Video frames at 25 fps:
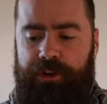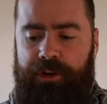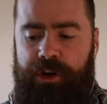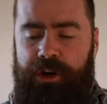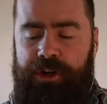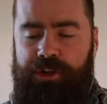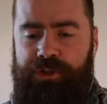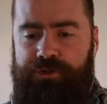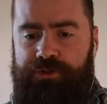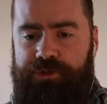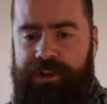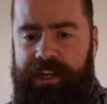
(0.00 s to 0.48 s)

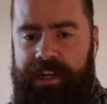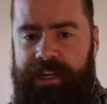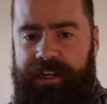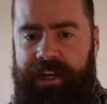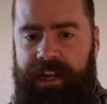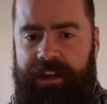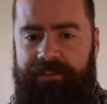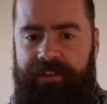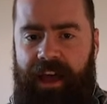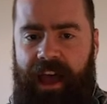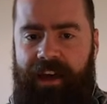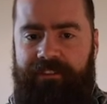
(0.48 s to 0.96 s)
another
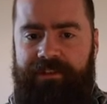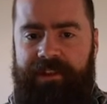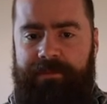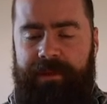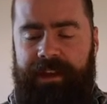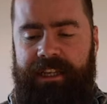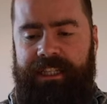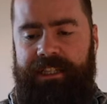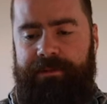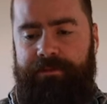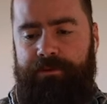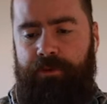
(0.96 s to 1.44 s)
country and kind
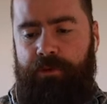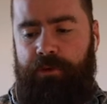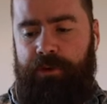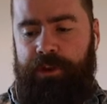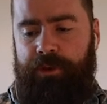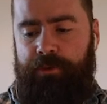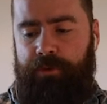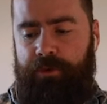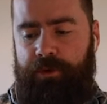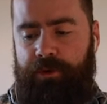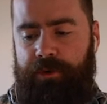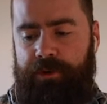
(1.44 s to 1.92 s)
of have them
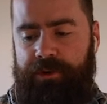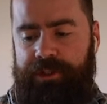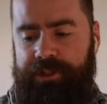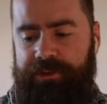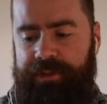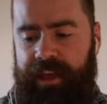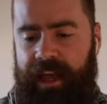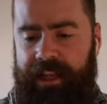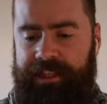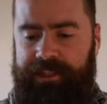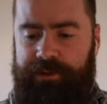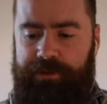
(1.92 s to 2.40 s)
explore the
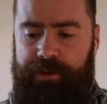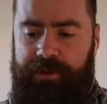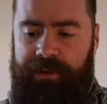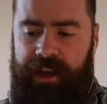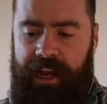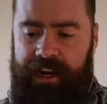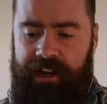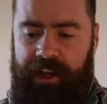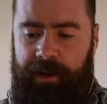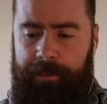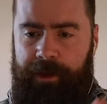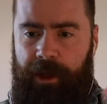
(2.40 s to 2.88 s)
world through that.
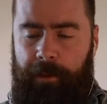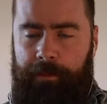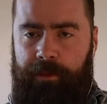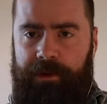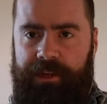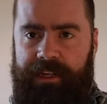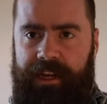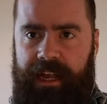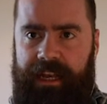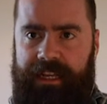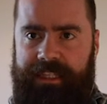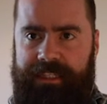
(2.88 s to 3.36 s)
So you're kind of coming
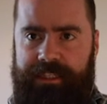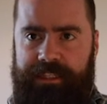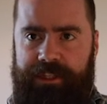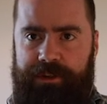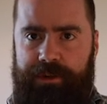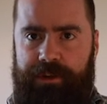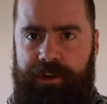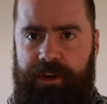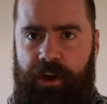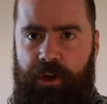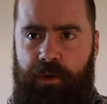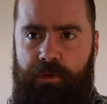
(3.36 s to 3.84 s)
up with and
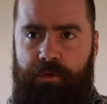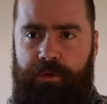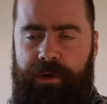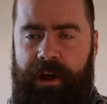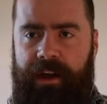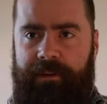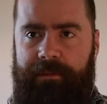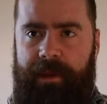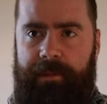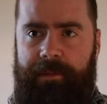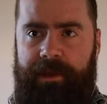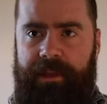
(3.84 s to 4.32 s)
so
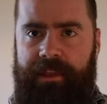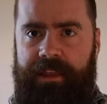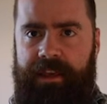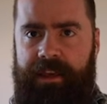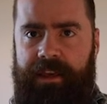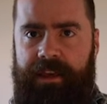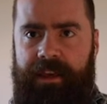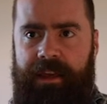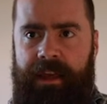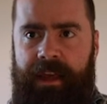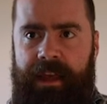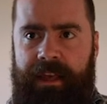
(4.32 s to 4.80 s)
kind of maybe
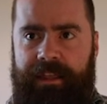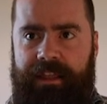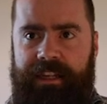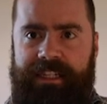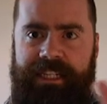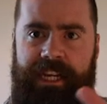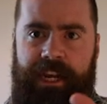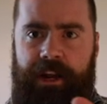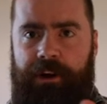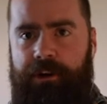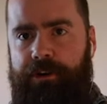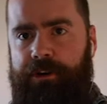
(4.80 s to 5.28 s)
the
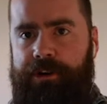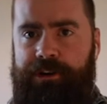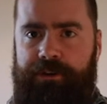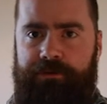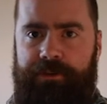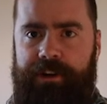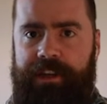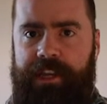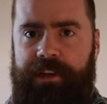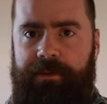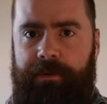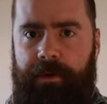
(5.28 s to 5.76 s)

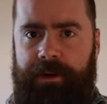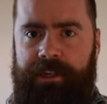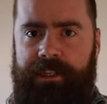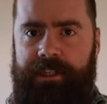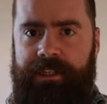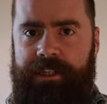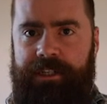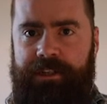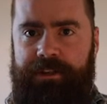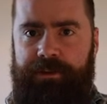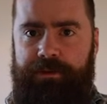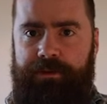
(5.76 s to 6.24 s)
territory you want
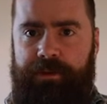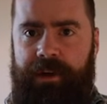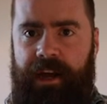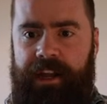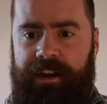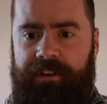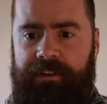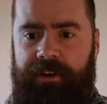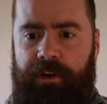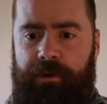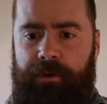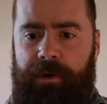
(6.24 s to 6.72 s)
to kind
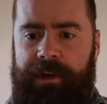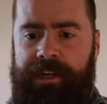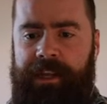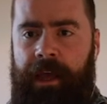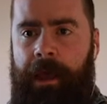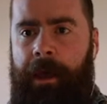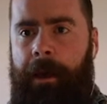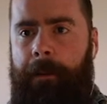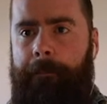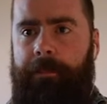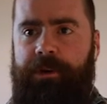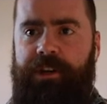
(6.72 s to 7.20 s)
of go with,
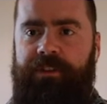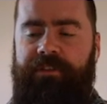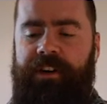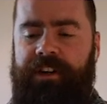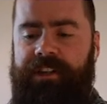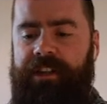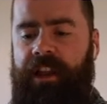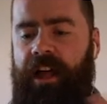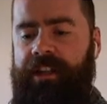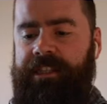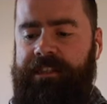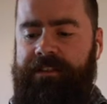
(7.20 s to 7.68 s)
but you've got
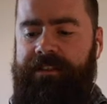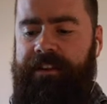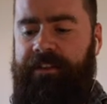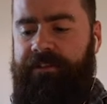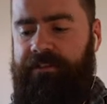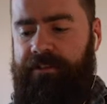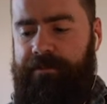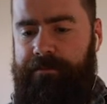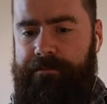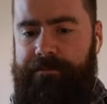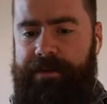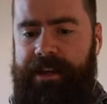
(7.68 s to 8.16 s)
lots of
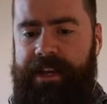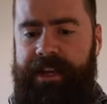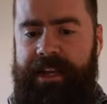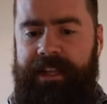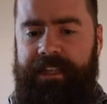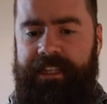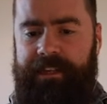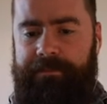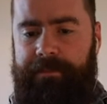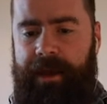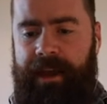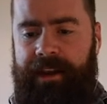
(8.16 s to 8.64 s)
different
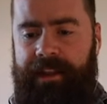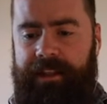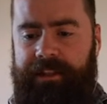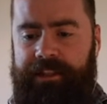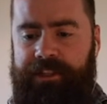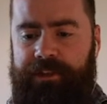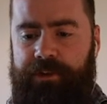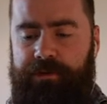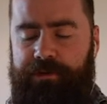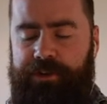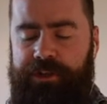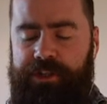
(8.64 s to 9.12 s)
means and
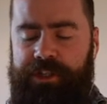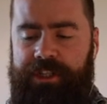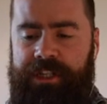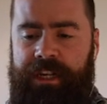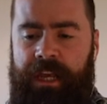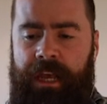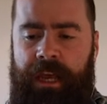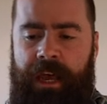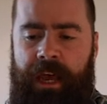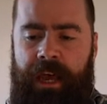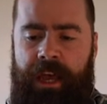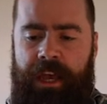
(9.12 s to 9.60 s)
methods. So
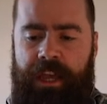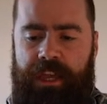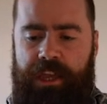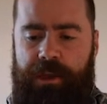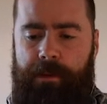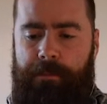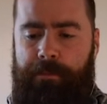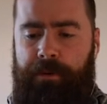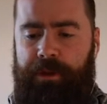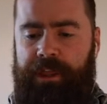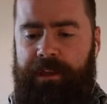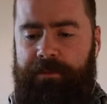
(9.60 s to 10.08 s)
just
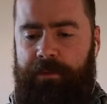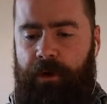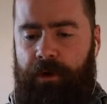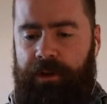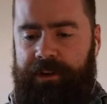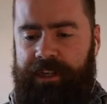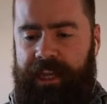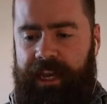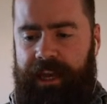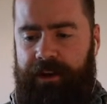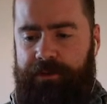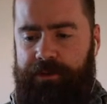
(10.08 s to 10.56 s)
you put them
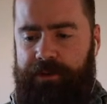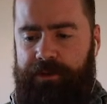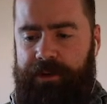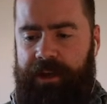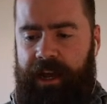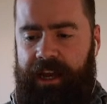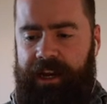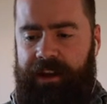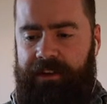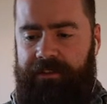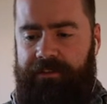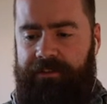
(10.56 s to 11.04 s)
all down, you
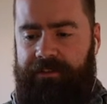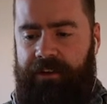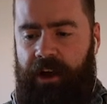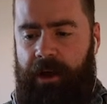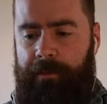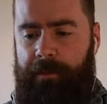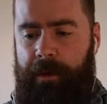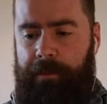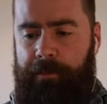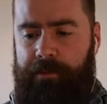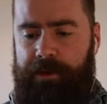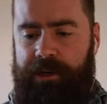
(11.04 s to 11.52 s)
kind of come
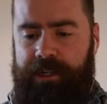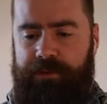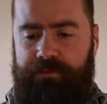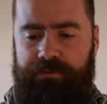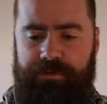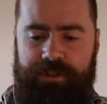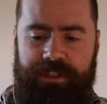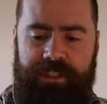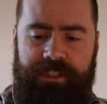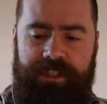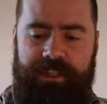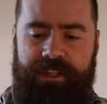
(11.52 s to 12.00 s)
up with
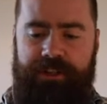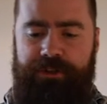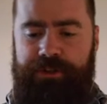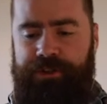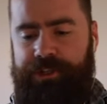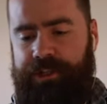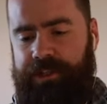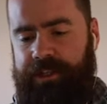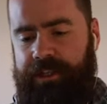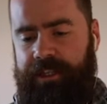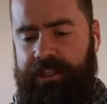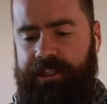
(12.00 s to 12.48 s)

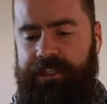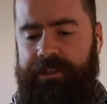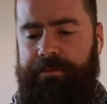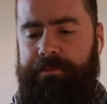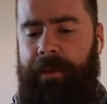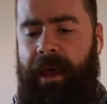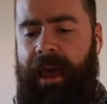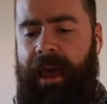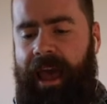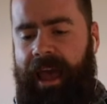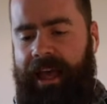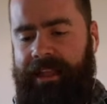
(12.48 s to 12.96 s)
solutions,
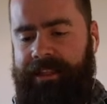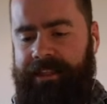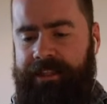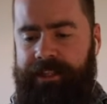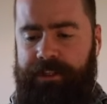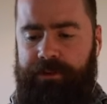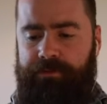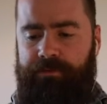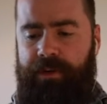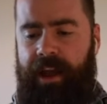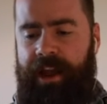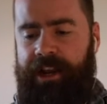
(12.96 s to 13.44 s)

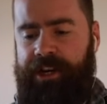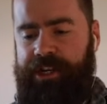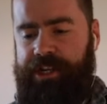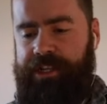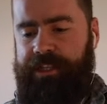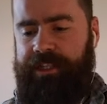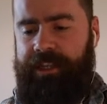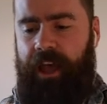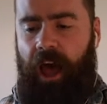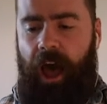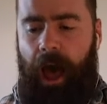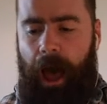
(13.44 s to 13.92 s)
paths,
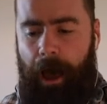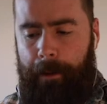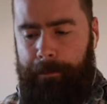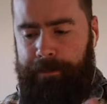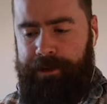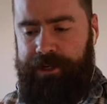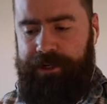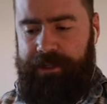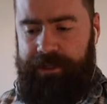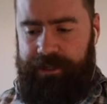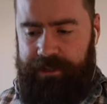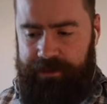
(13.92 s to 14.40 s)
directions,
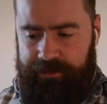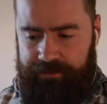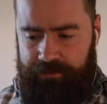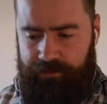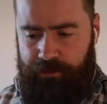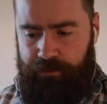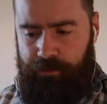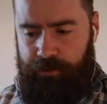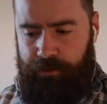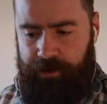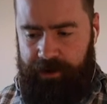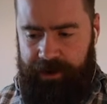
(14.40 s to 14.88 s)

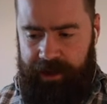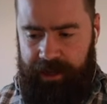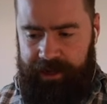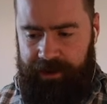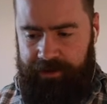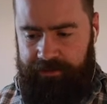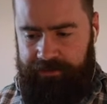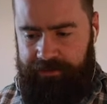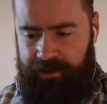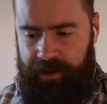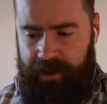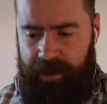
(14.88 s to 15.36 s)
options
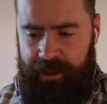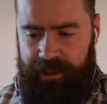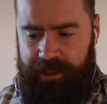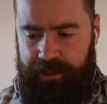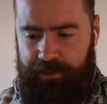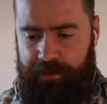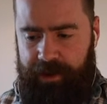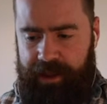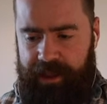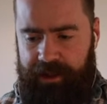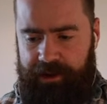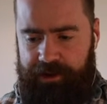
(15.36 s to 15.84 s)
for kind of
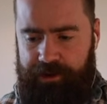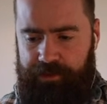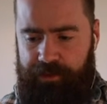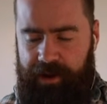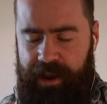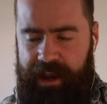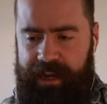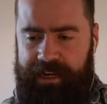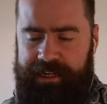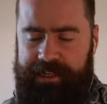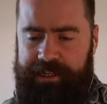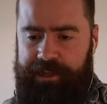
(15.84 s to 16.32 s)
the way you'll
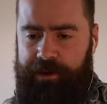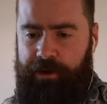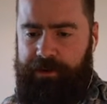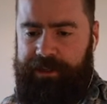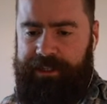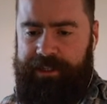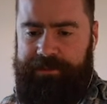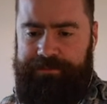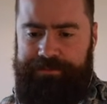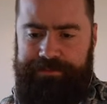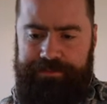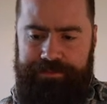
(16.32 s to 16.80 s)
create.
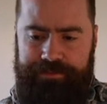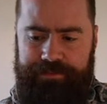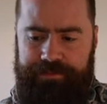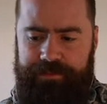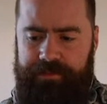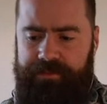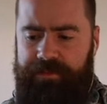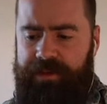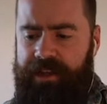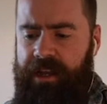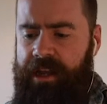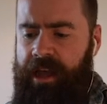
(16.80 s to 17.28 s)
And
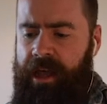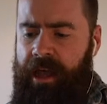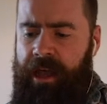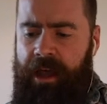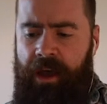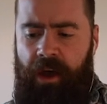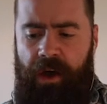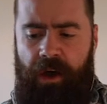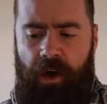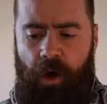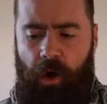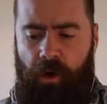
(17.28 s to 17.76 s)

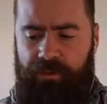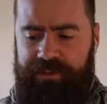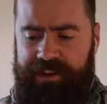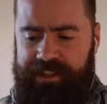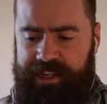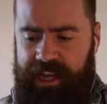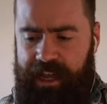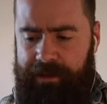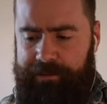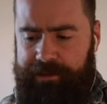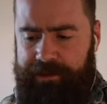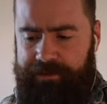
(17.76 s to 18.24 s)

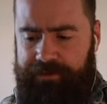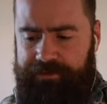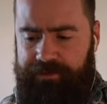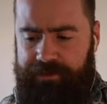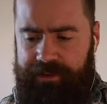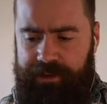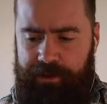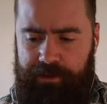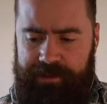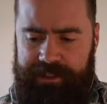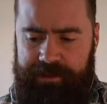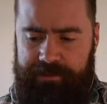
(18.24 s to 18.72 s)
oftentimes
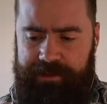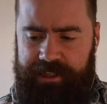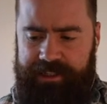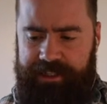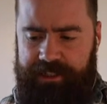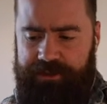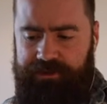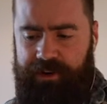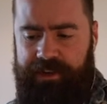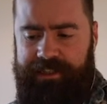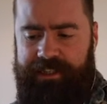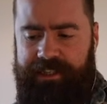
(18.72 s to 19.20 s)
if somebody's
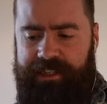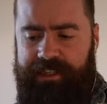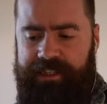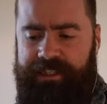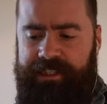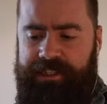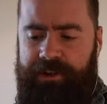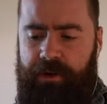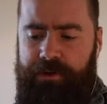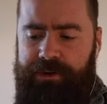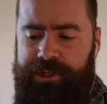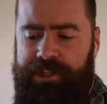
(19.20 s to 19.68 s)
addressing a
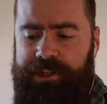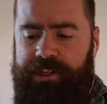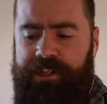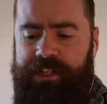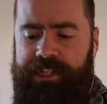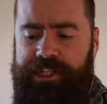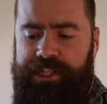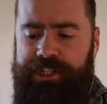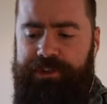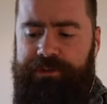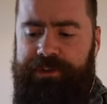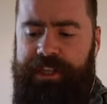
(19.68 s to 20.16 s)
social
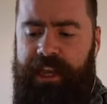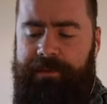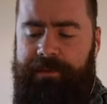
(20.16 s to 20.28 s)
issue, they